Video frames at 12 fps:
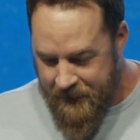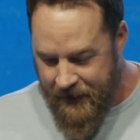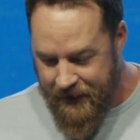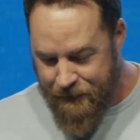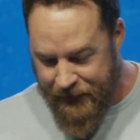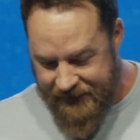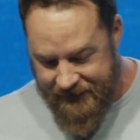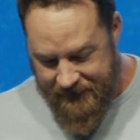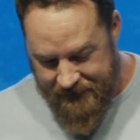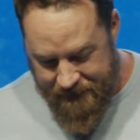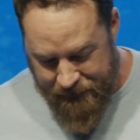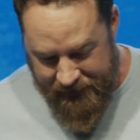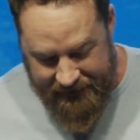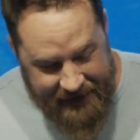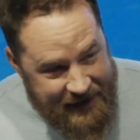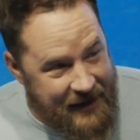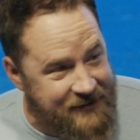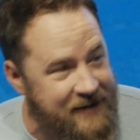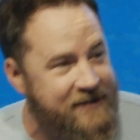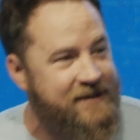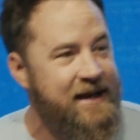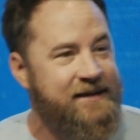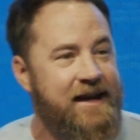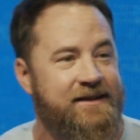Uh, but but again, as he
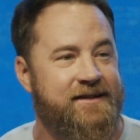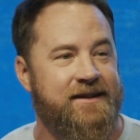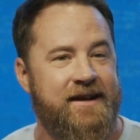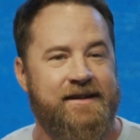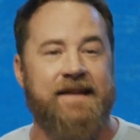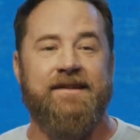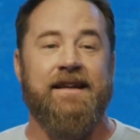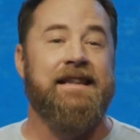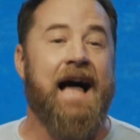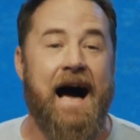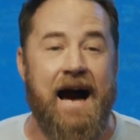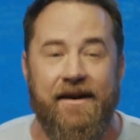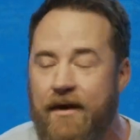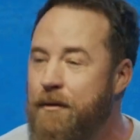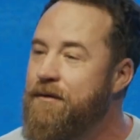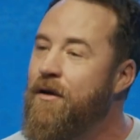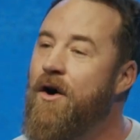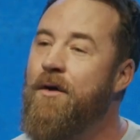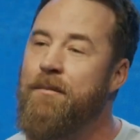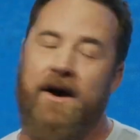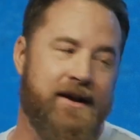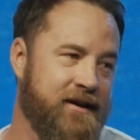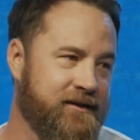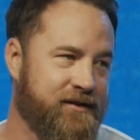said, that's, that's a lie that we've all
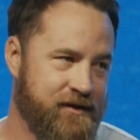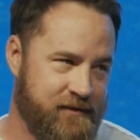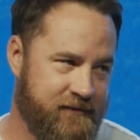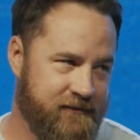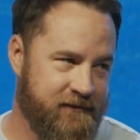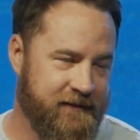bought into.